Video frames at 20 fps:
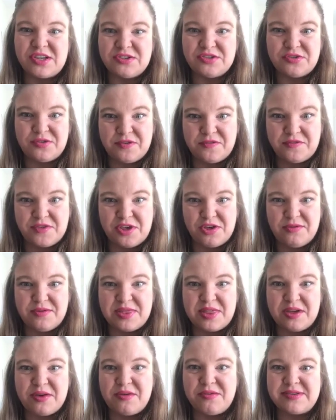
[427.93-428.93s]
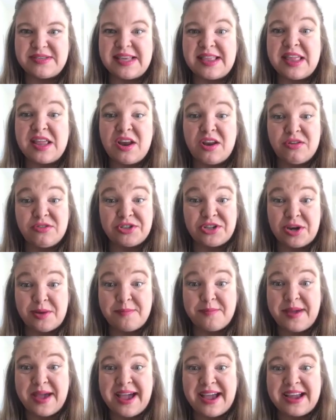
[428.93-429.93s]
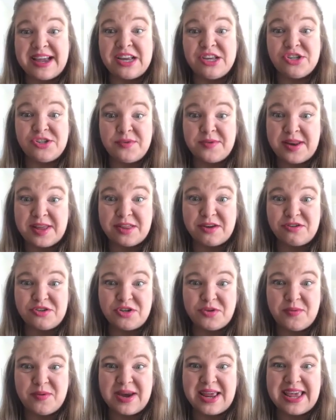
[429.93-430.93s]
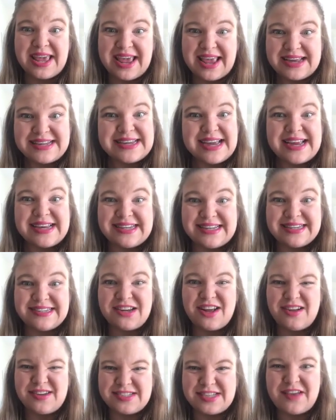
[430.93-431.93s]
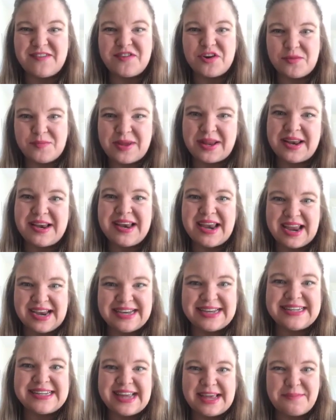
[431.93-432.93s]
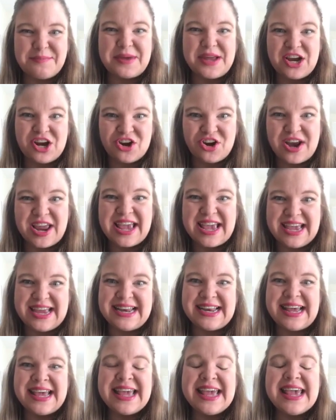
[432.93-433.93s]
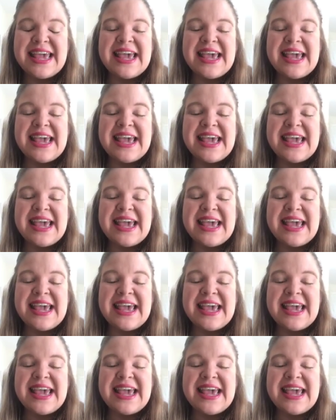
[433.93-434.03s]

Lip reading: I'll do a few of those and then I'll jump back and do another 28-day detox after about a 90-day period.